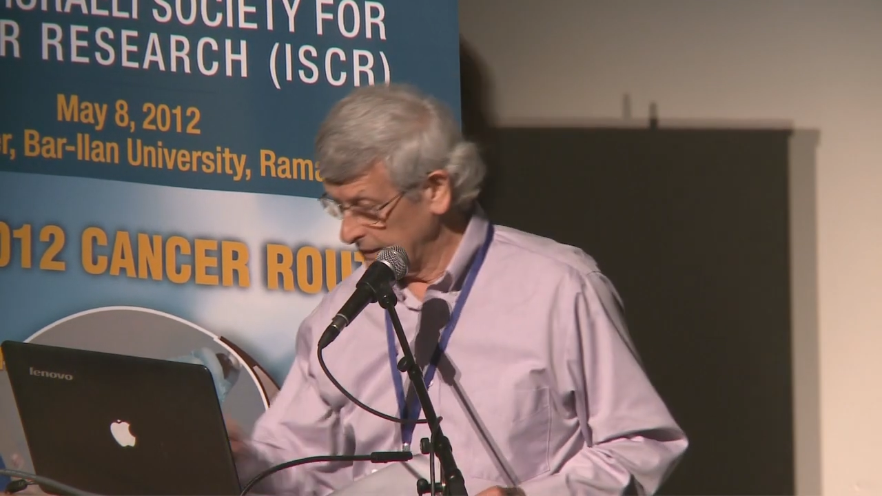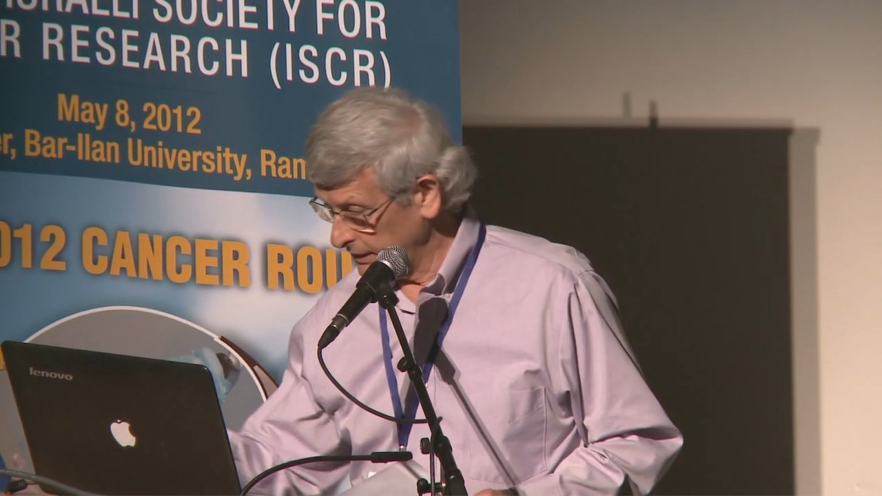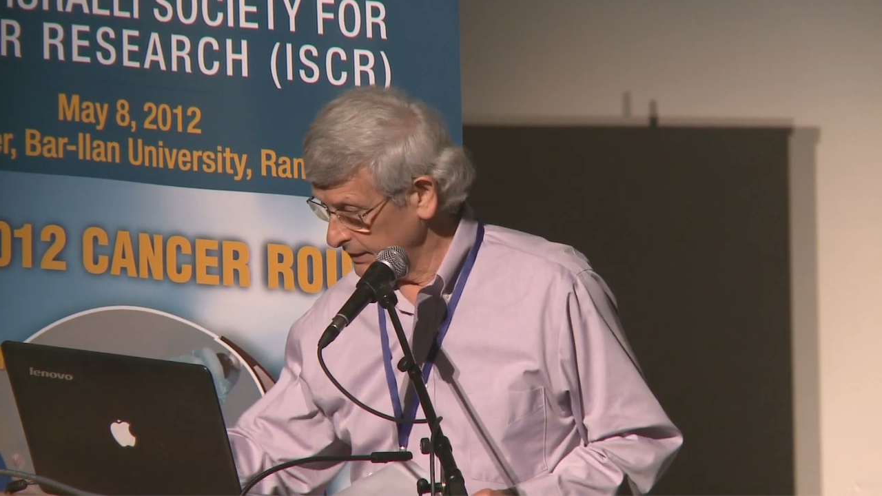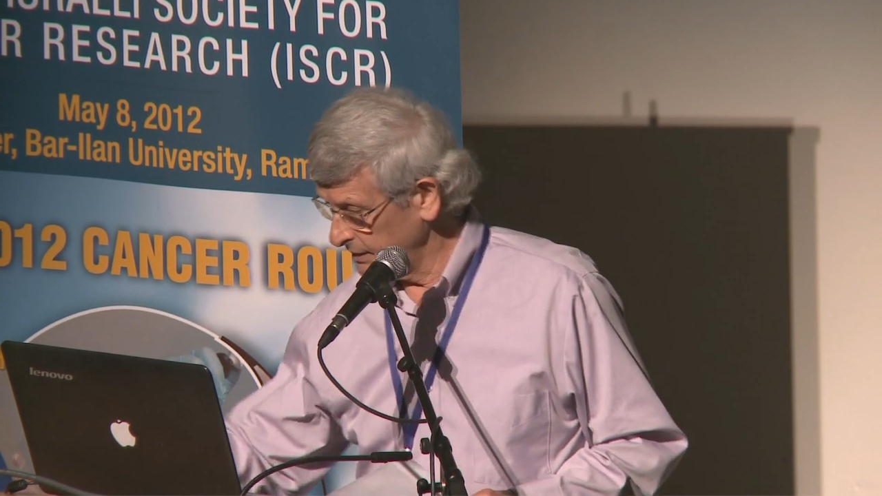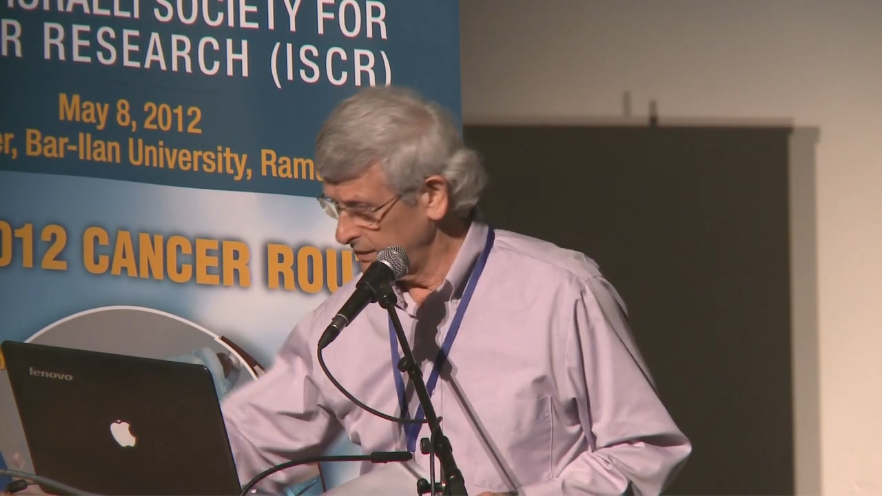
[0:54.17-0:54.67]

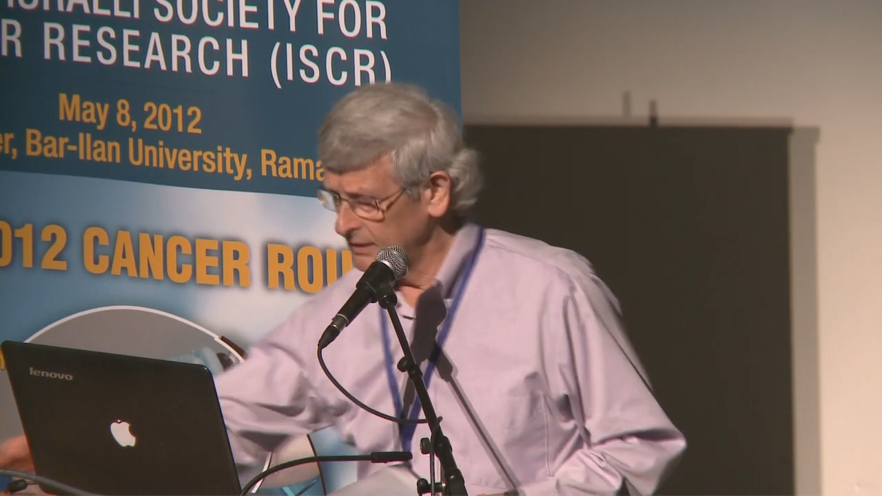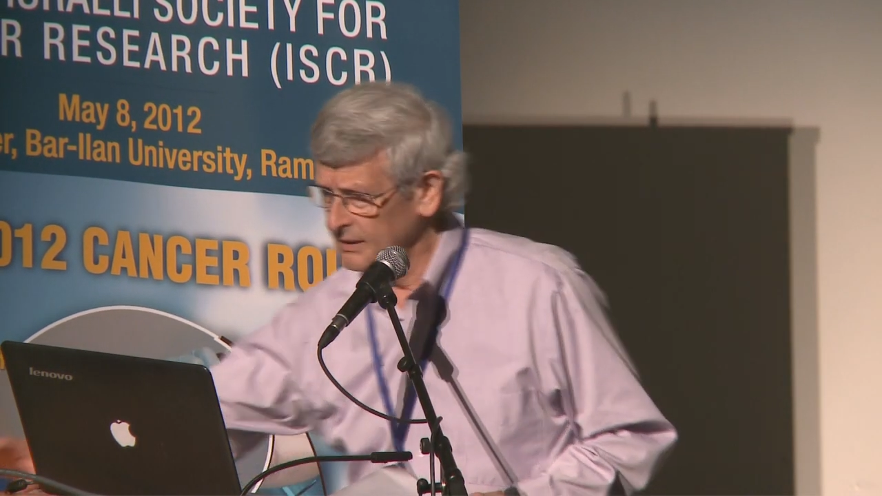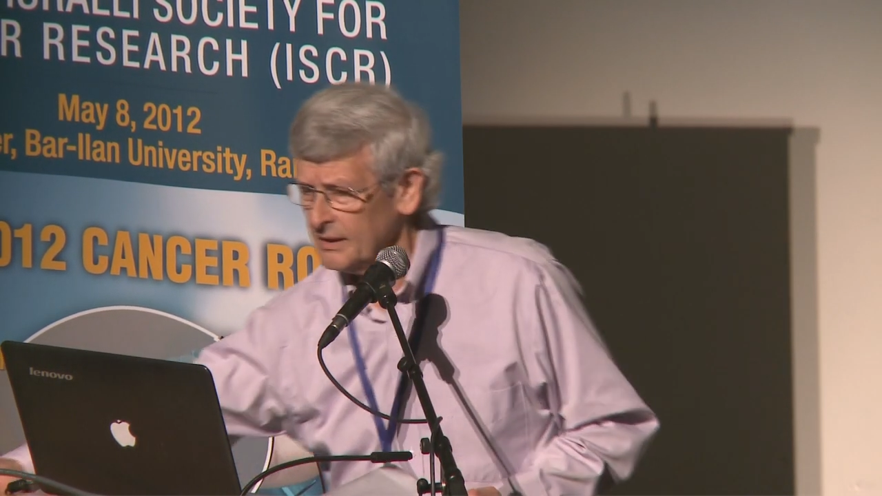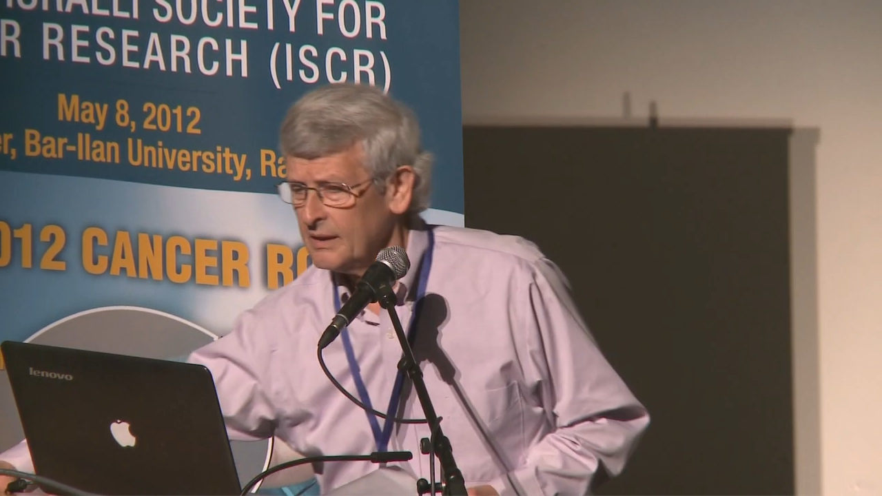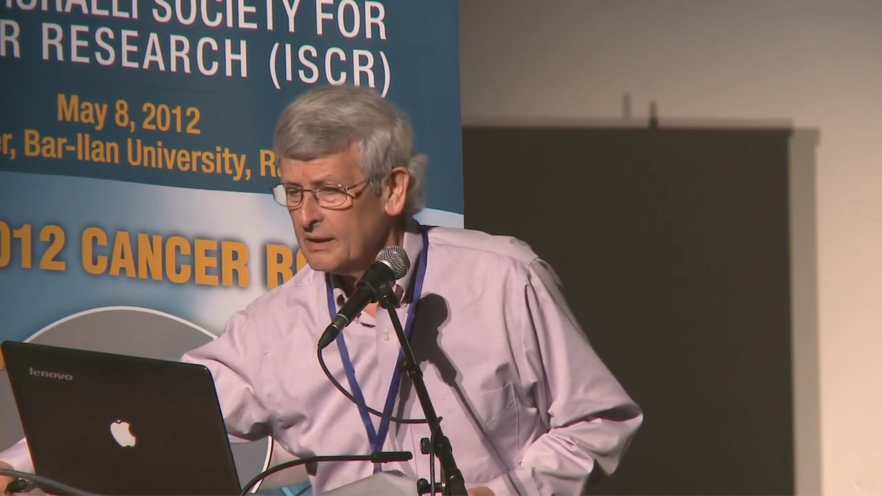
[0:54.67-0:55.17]
And
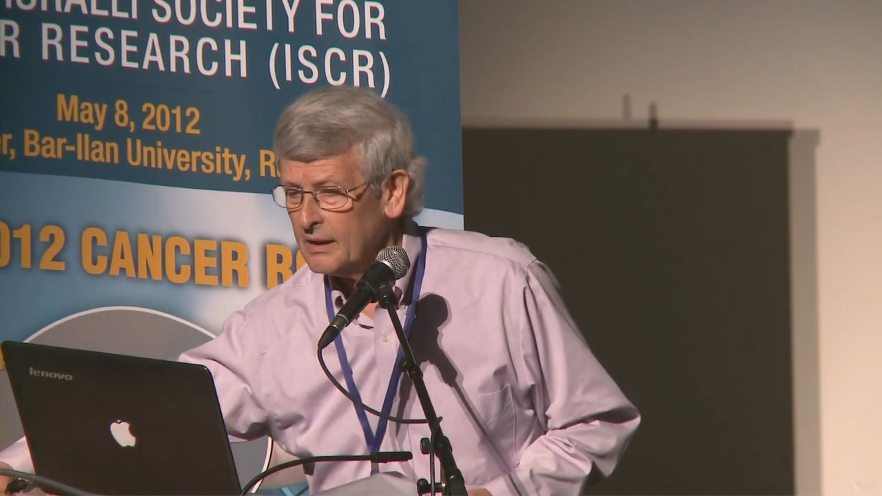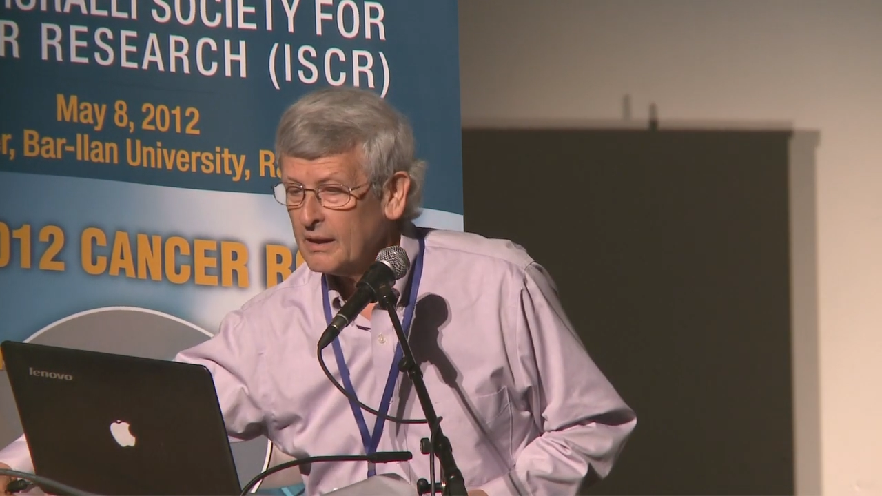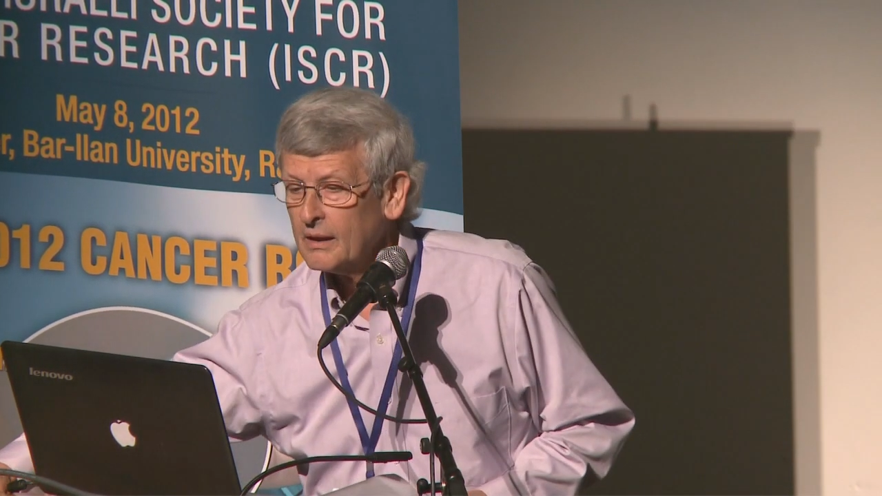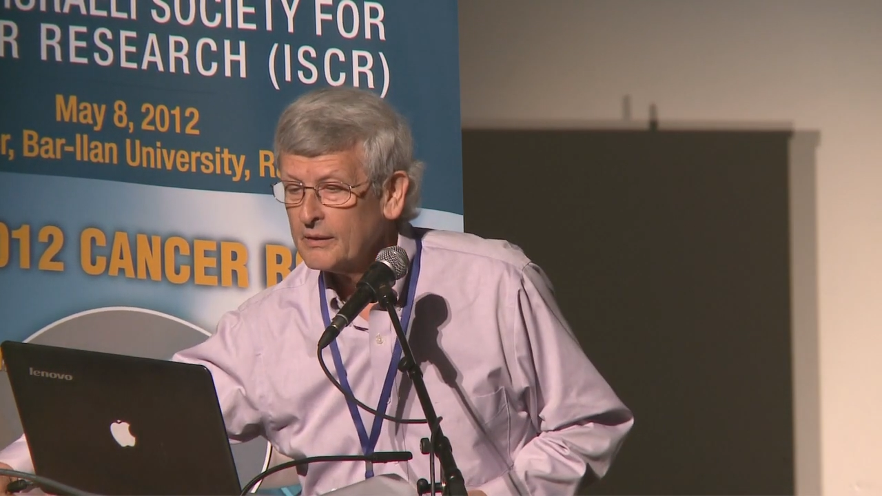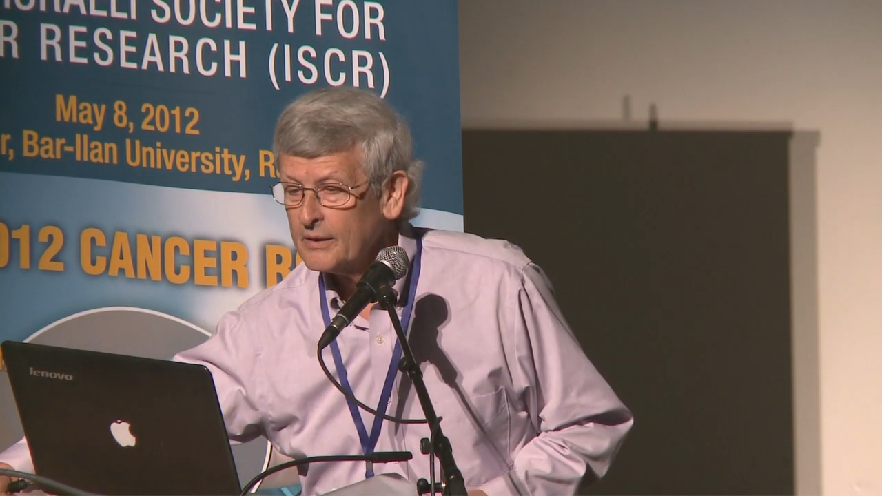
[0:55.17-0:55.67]

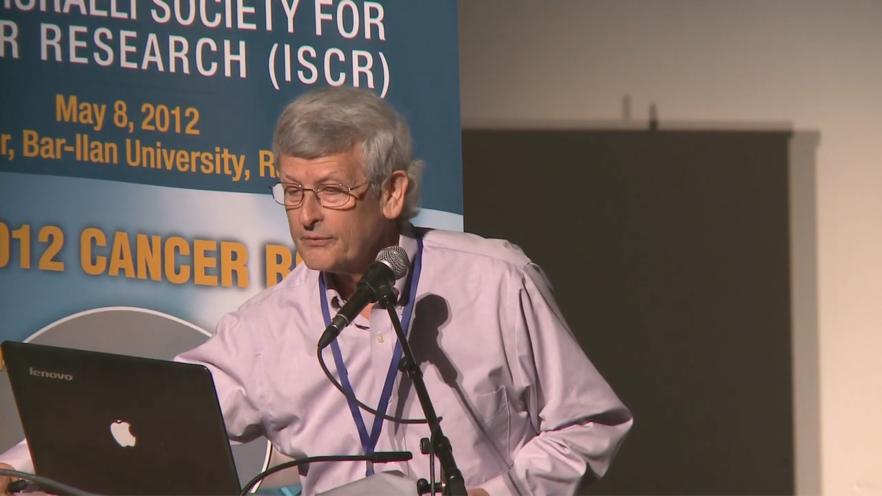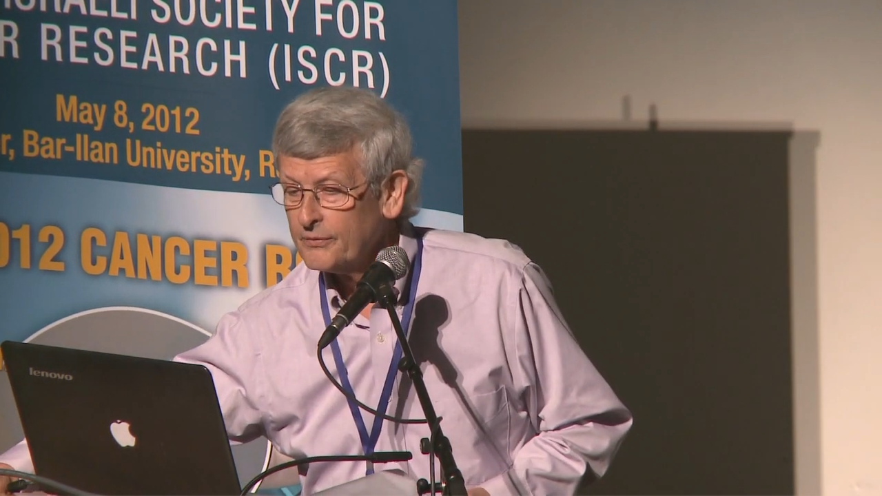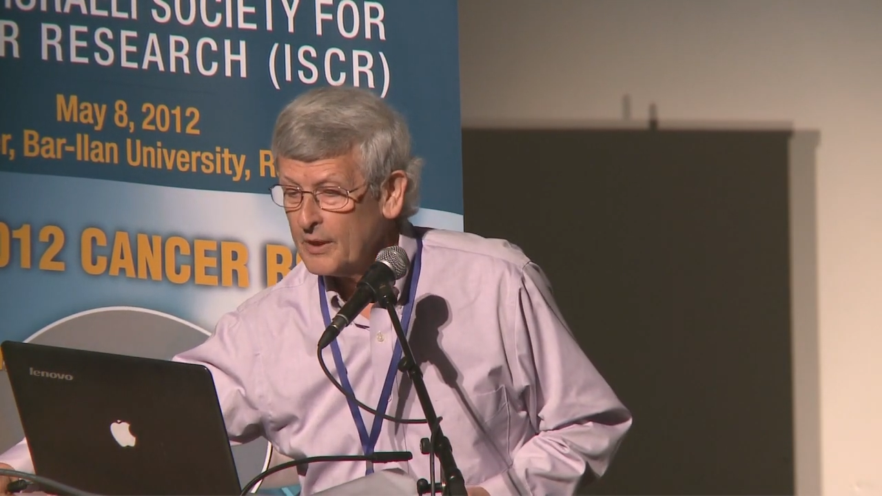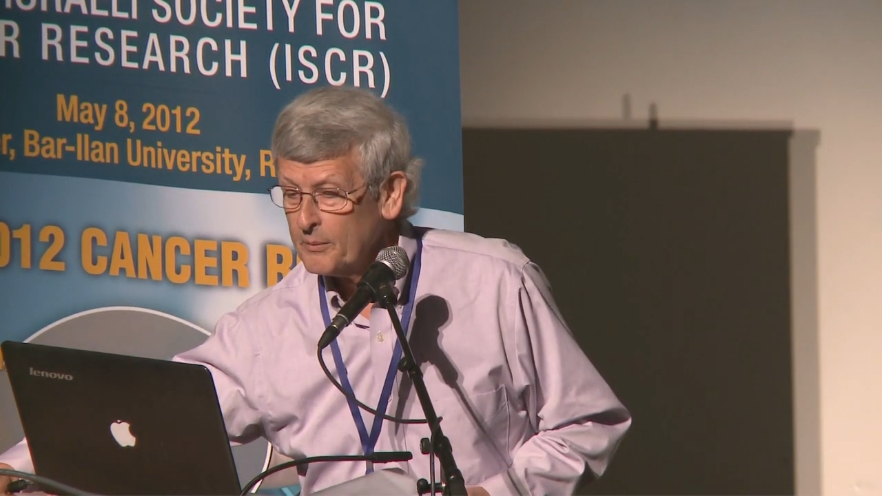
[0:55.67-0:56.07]
if I